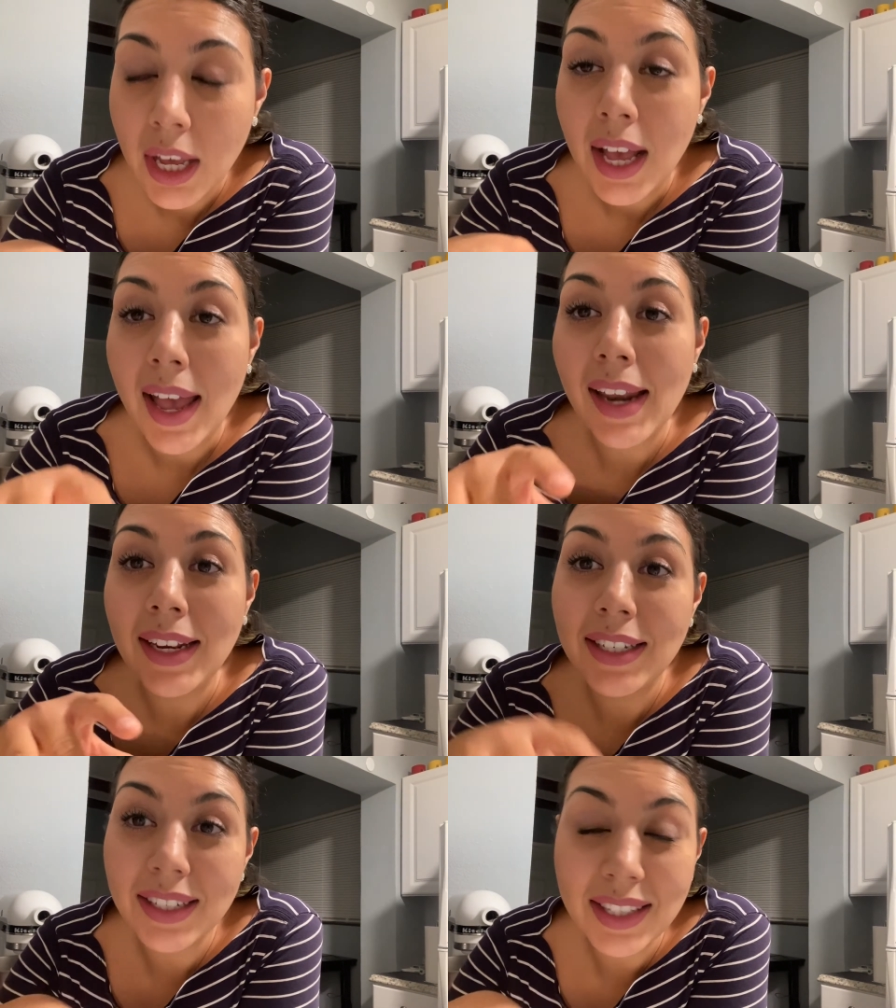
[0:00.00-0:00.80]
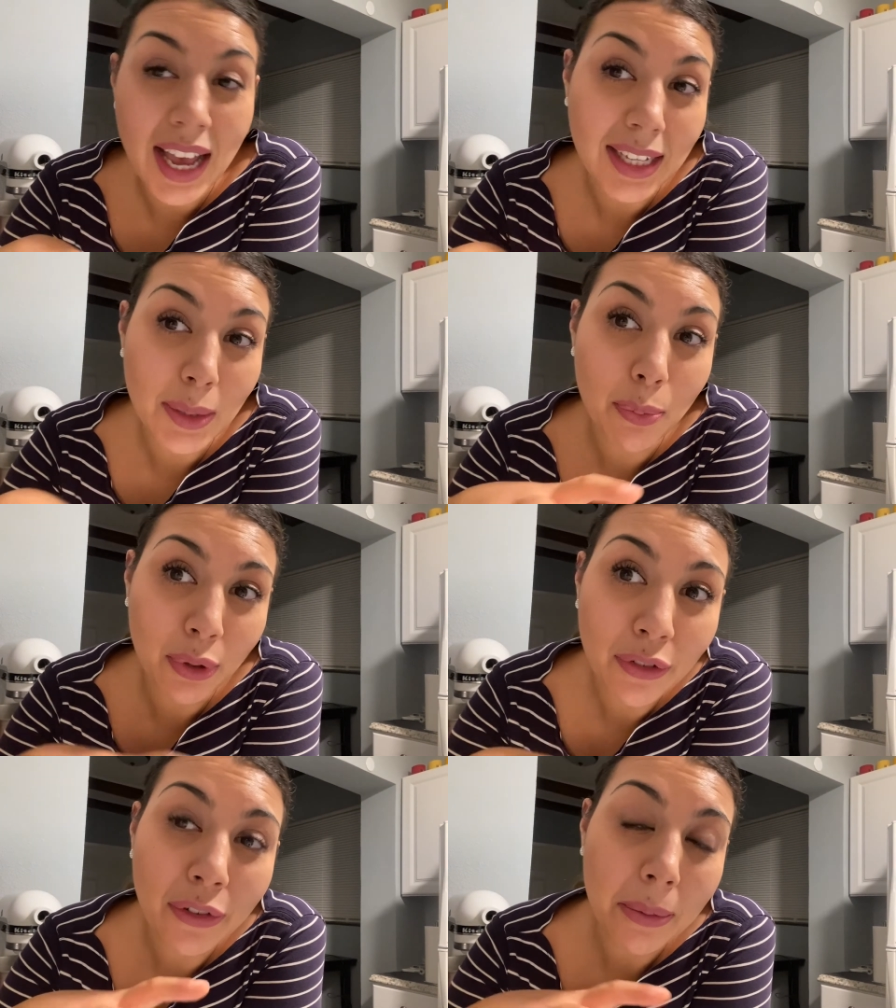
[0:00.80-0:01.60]
and it does has a
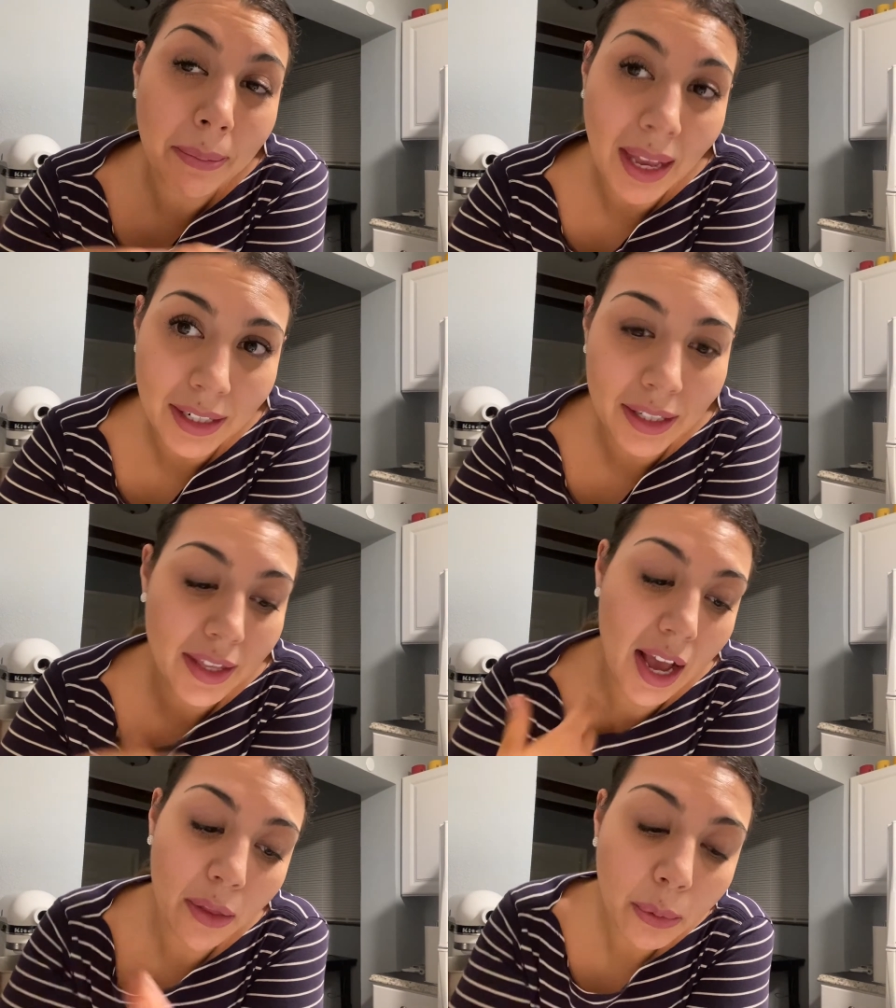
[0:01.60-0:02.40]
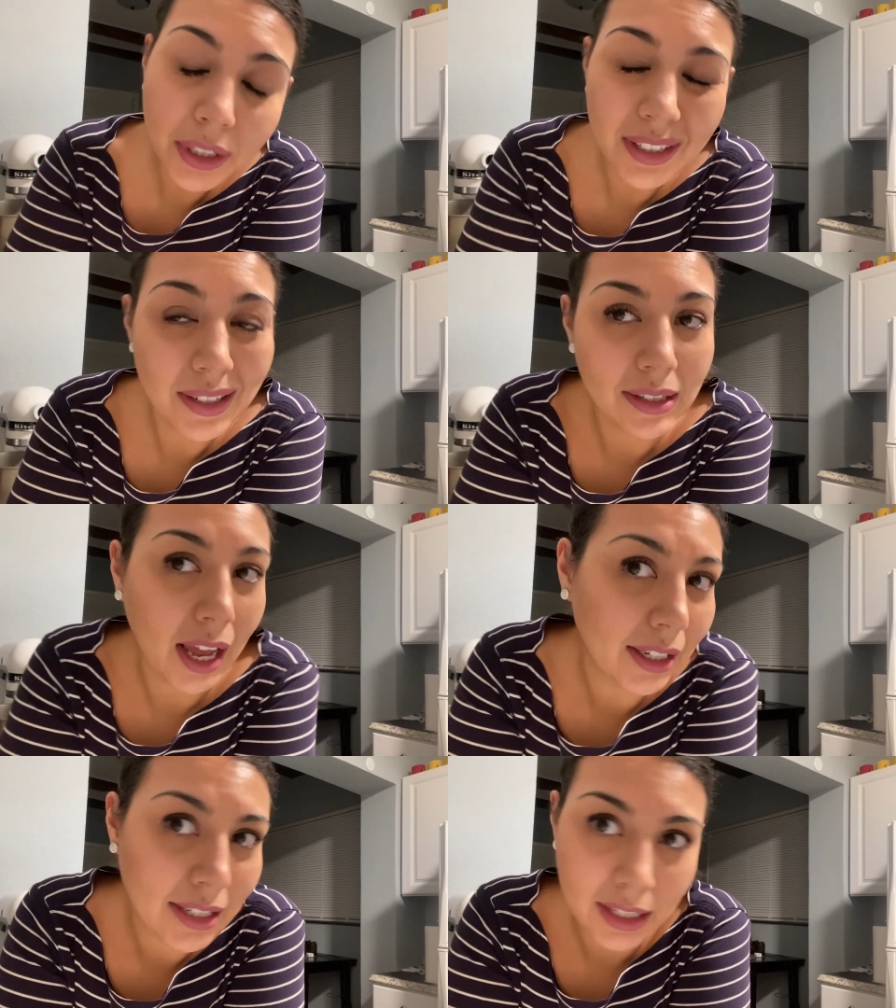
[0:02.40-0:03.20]
pre-ferment. The other one does
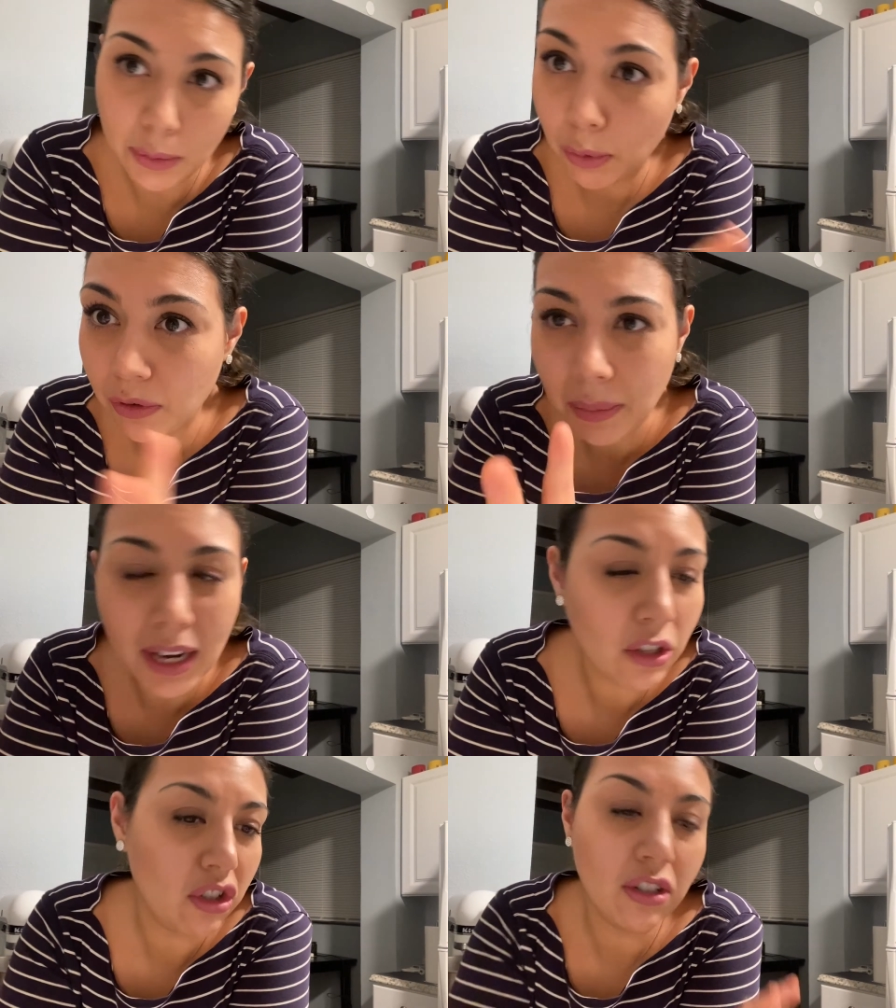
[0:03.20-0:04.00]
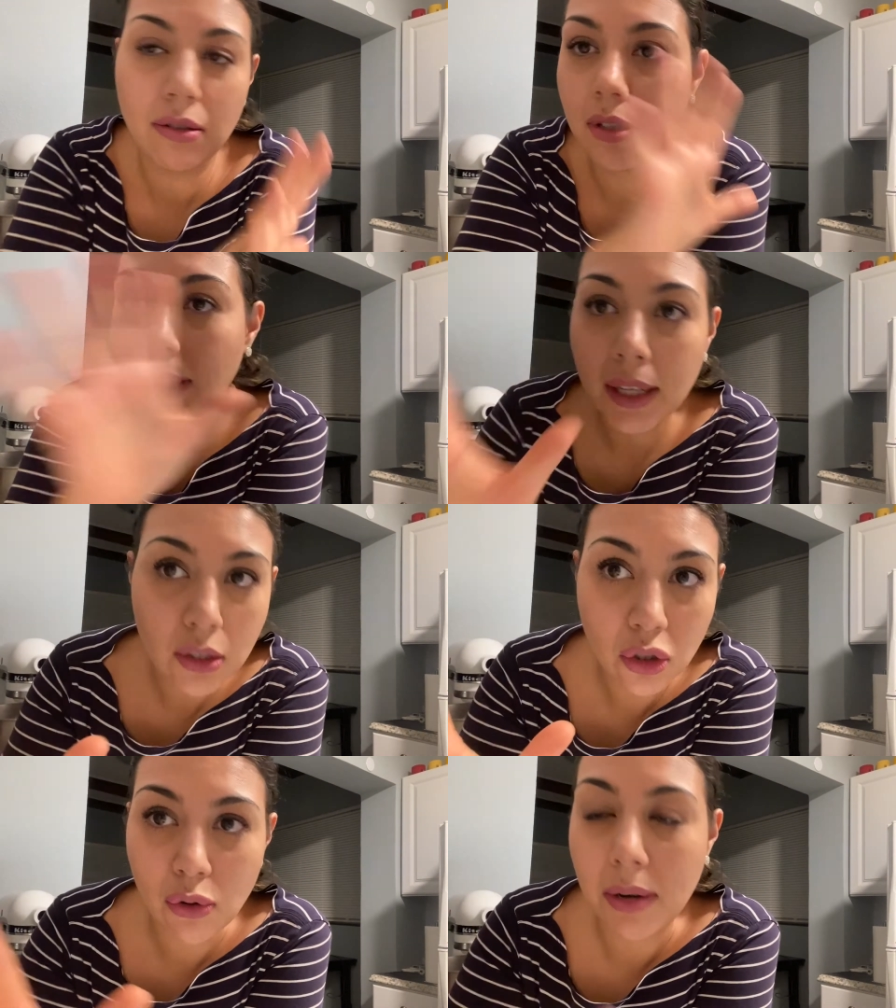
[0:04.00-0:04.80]
not contain a pre-ferment, it's just
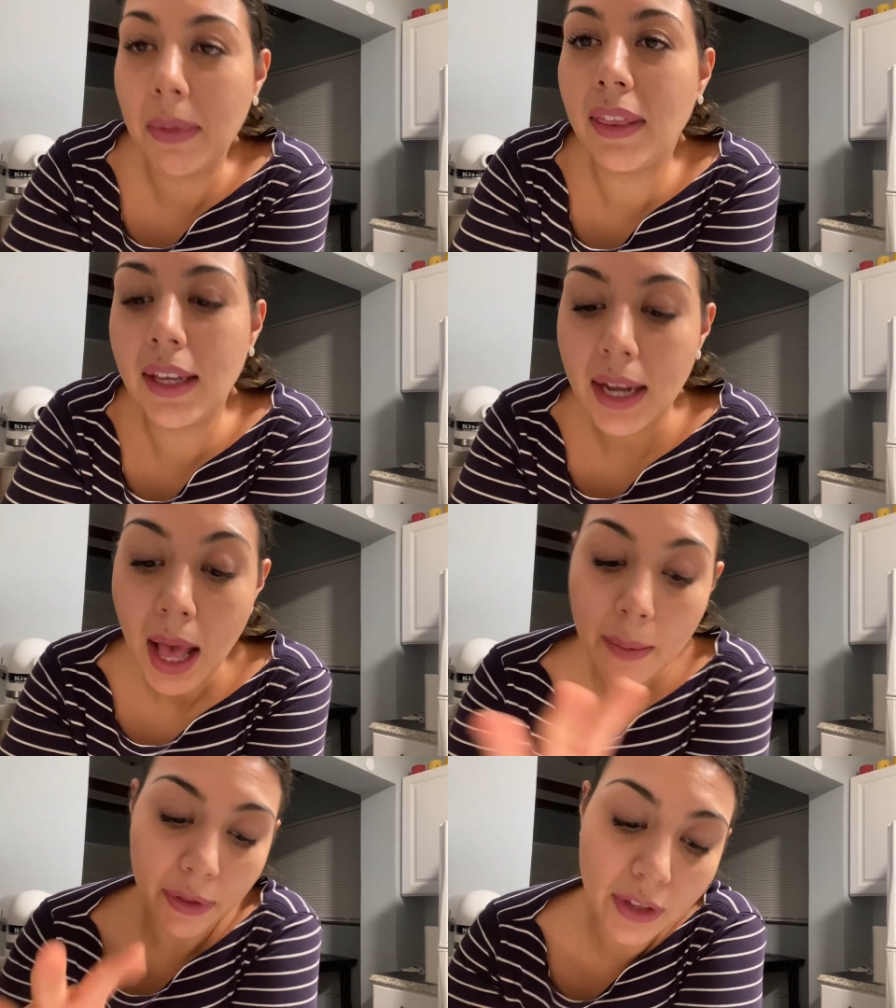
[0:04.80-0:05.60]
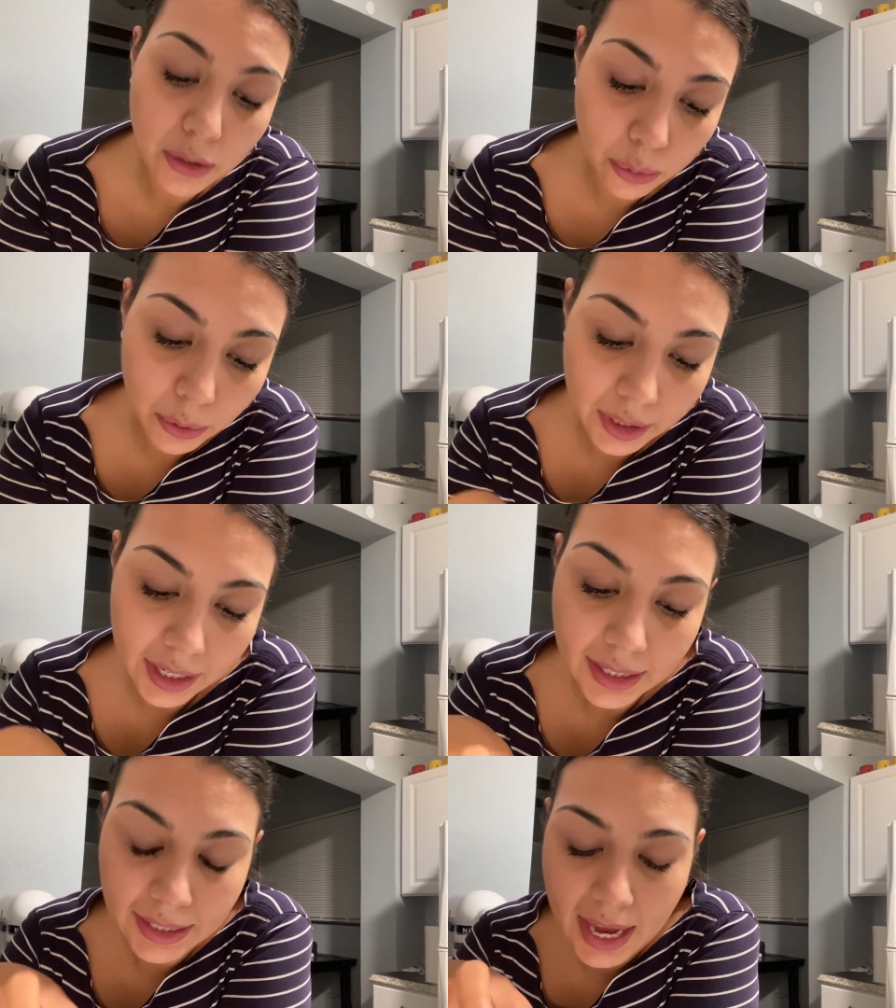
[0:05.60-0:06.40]
straight method, but this one,
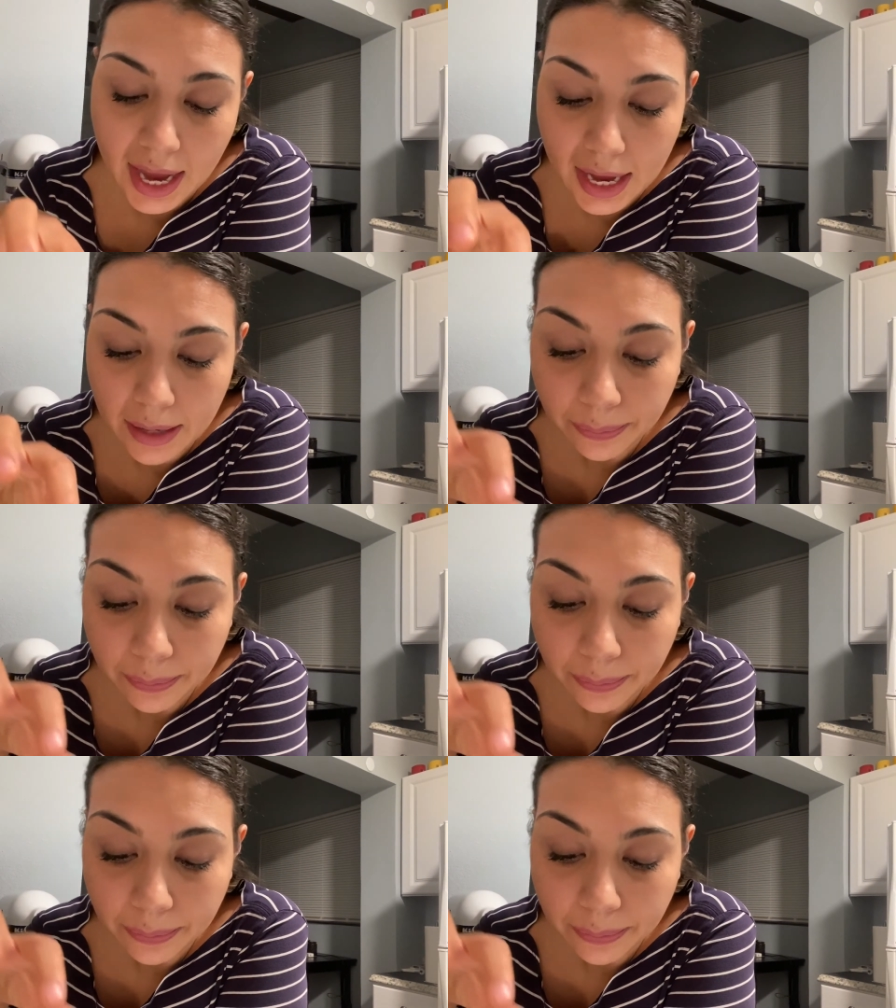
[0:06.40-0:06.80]
it's a